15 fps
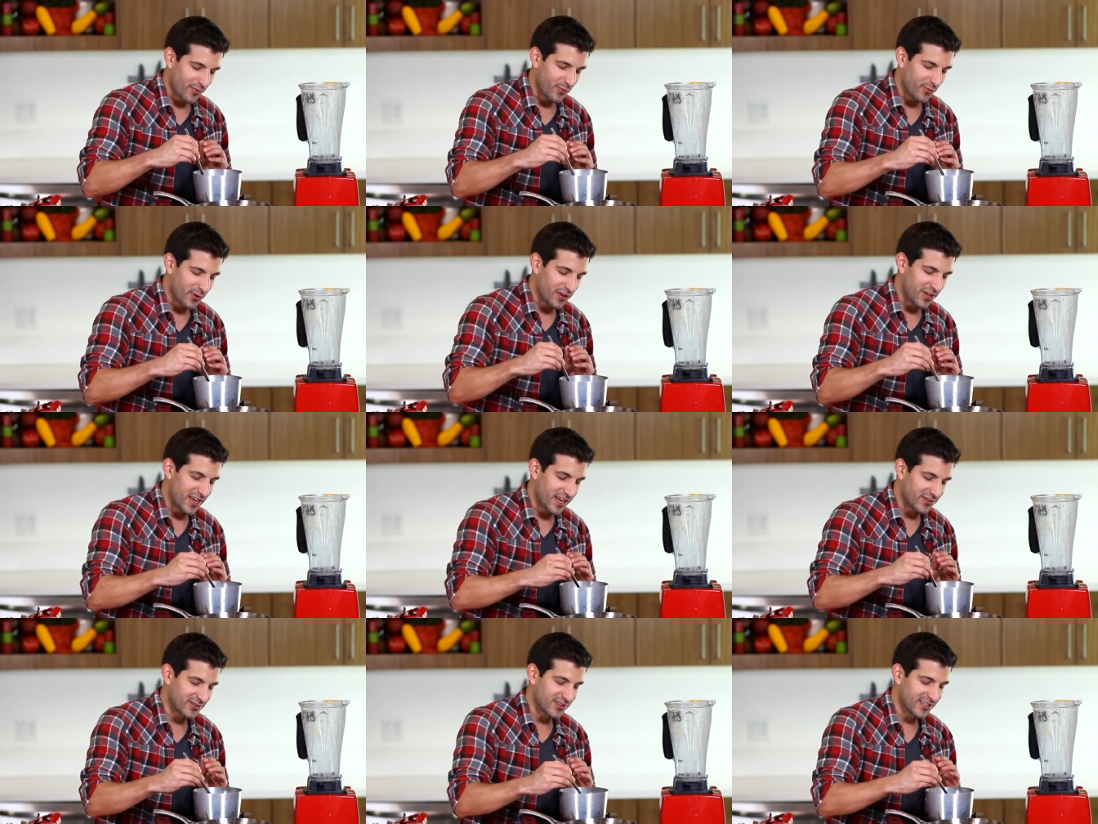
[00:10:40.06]

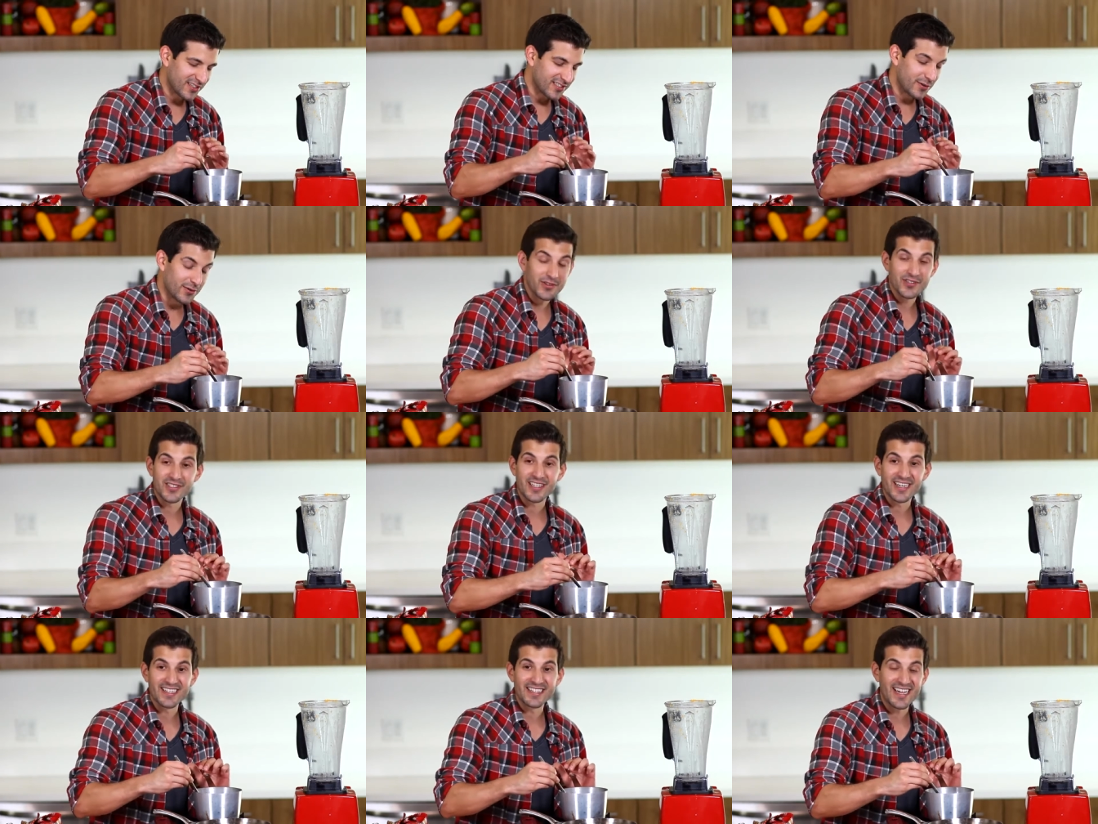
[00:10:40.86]
Really interested to see what this
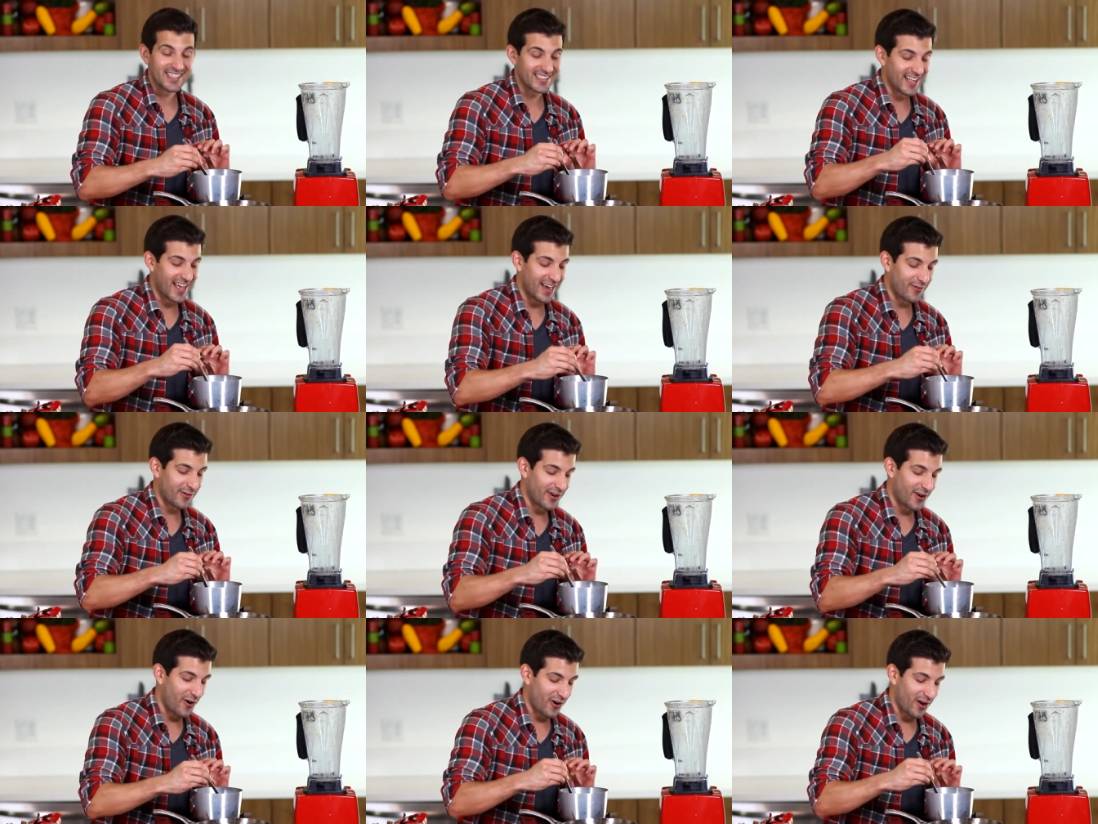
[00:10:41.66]
is gonna taste like
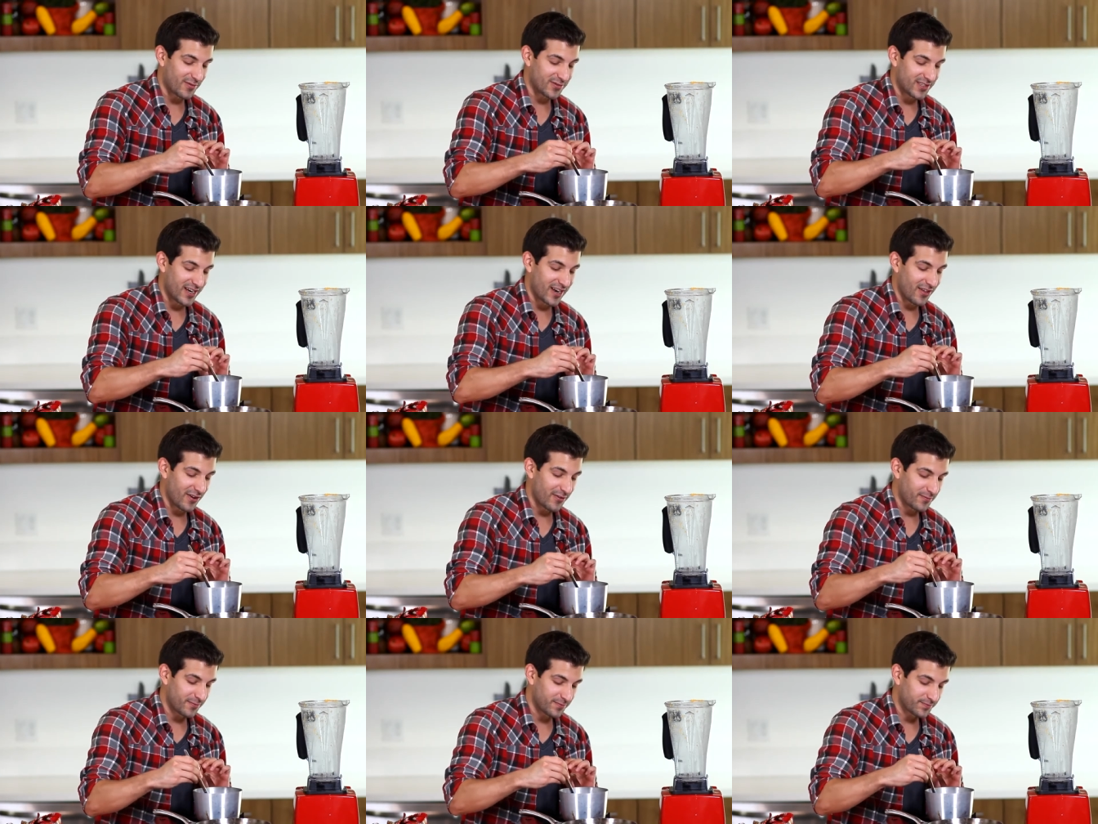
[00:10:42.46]
when it all comes together.